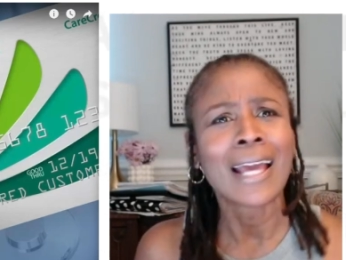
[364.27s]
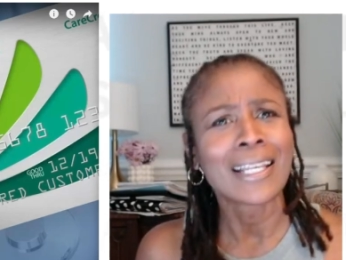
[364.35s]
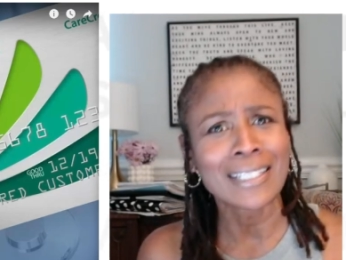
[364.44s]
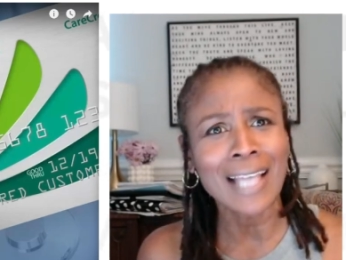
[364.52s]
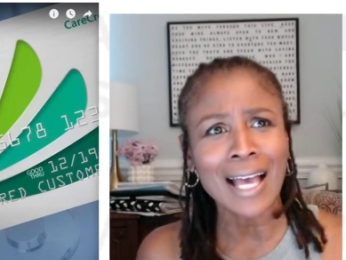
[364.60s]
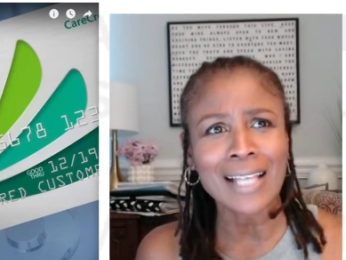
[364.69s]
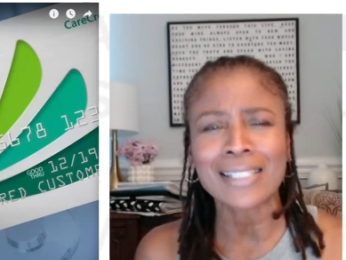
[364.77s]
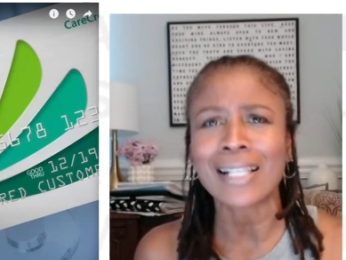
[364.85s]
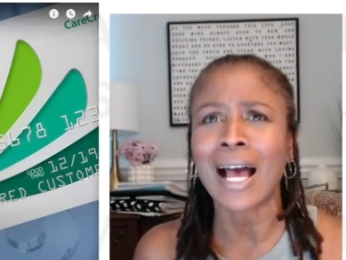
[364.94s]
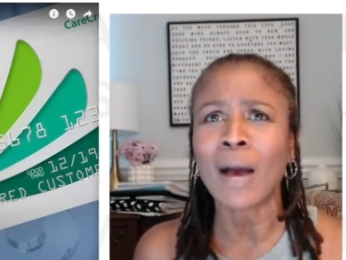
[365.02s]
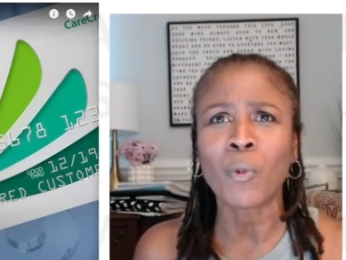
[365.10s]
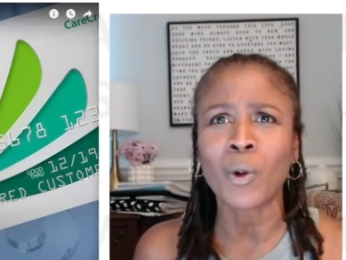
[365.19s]
Yes,
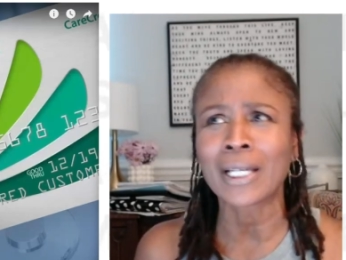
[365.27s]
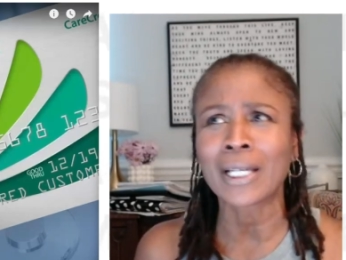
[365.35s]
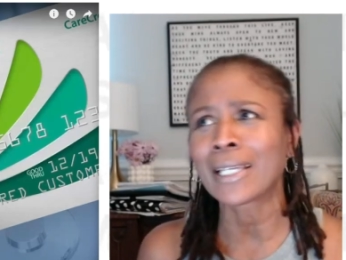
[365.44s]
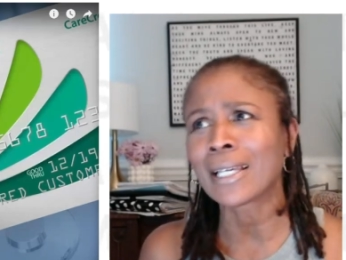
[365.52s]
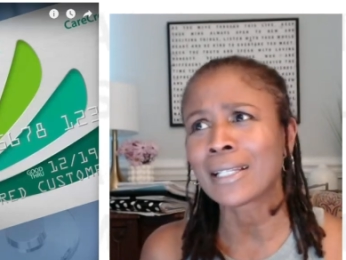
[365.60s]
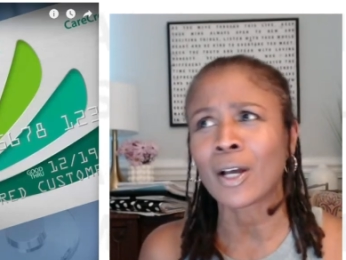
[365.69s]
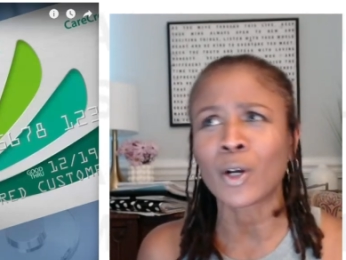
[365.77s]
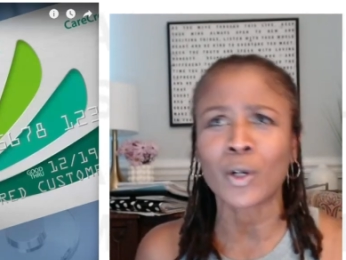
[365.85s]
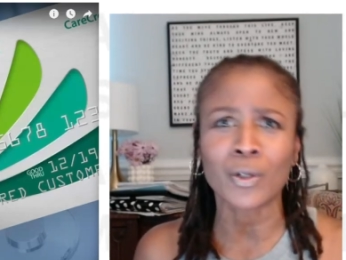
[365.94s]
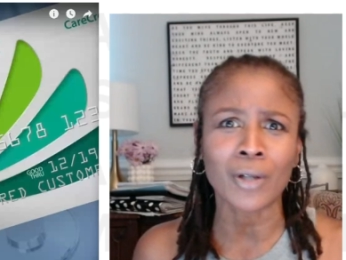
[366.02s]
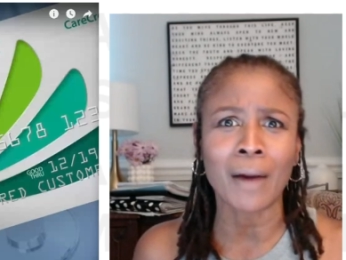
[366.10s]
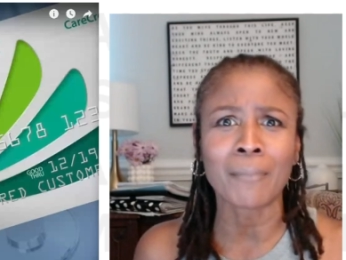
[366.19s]
I want to get a, a,